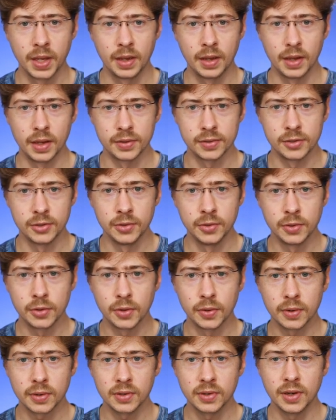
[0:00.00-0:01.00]
As New
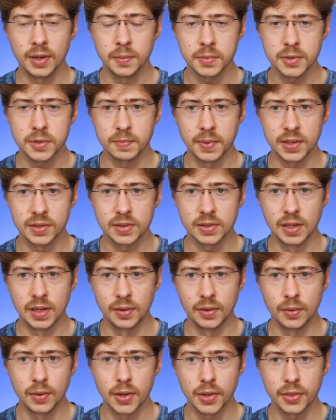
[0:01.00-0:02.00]
York Times
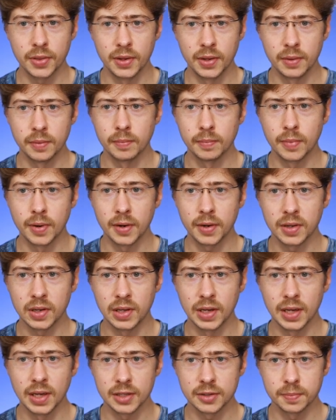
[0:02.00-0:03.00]
bestselling author and
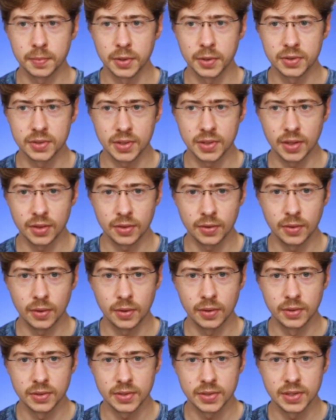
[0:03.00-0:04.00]
marketing expert Seth
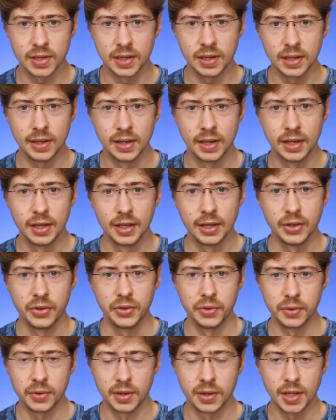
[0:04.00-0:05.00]
Godin said,
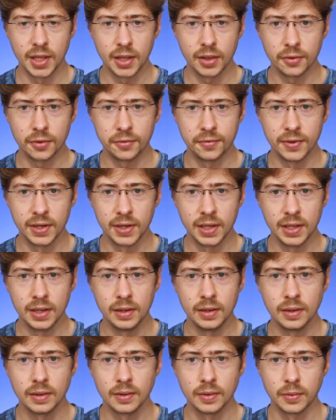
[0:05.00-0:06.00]
"You can either fit
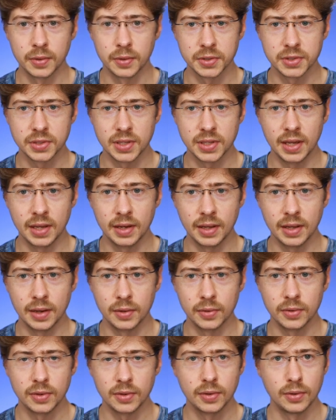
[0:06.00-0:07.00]
in or stand
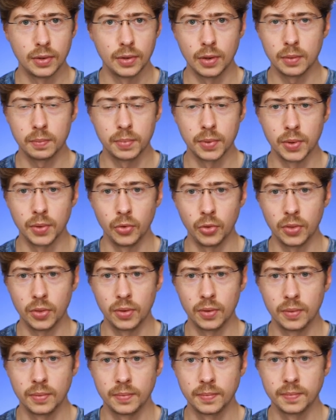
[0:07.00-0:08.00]
out, not both."
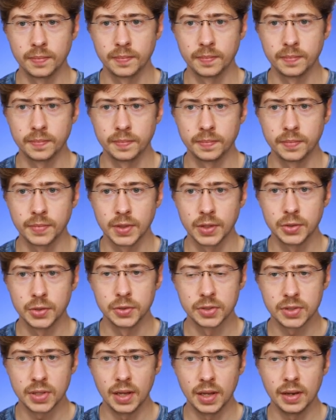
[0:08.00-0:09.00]
To
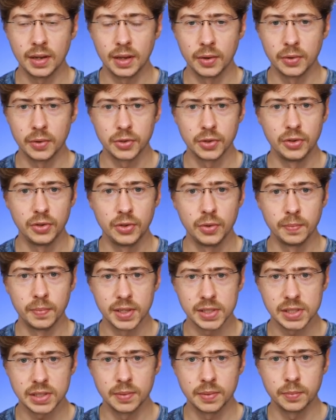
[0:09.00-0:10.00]
stand out, you
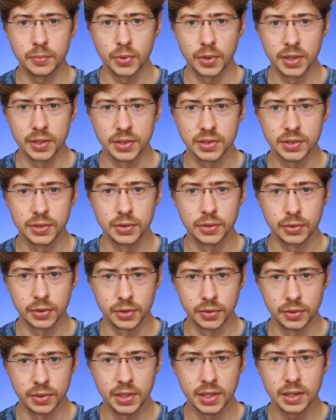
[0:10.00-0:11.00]
must embrace your
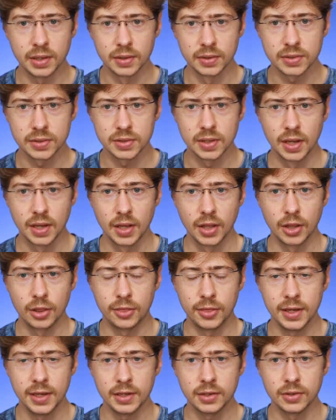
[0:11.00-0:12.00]
uniqueness,
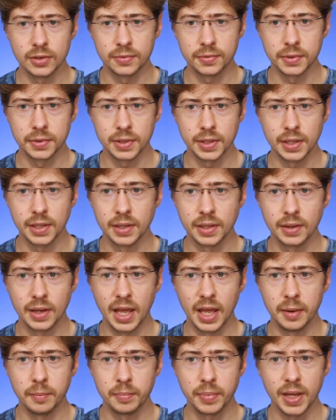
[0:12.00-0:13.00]
think differently,
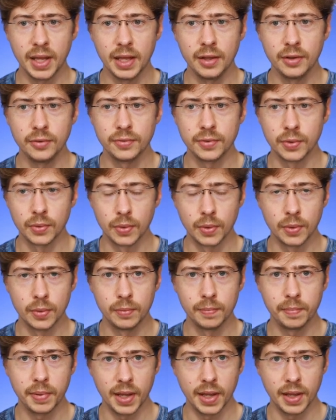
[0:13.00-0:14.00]
and pave your
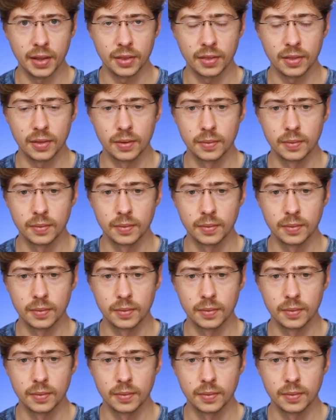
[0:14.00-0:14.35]
own path.